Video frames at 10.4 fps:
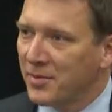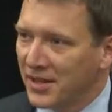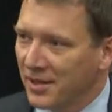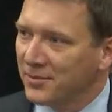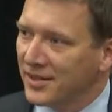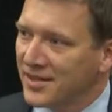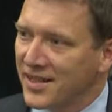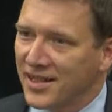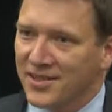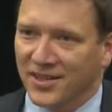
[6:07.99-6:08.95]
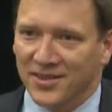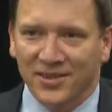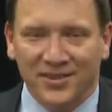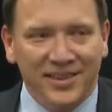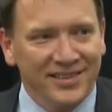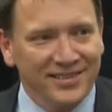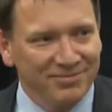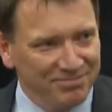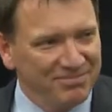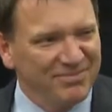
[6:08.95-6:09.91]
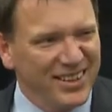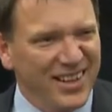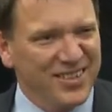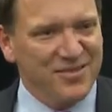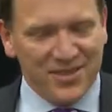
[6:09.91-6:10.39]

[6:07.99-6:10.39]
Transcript: but that one sounds like it's got that little extra